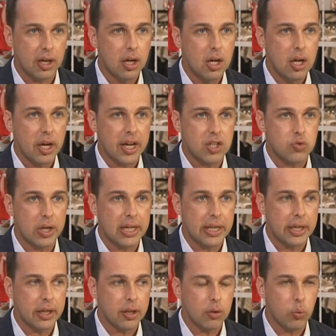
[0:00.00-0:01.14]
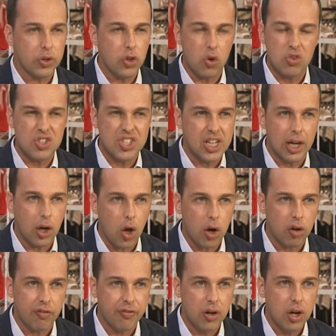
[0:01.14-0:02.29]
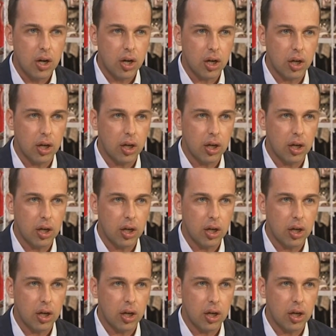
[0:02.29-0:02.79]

uh, it's really we don't see a lot of uh,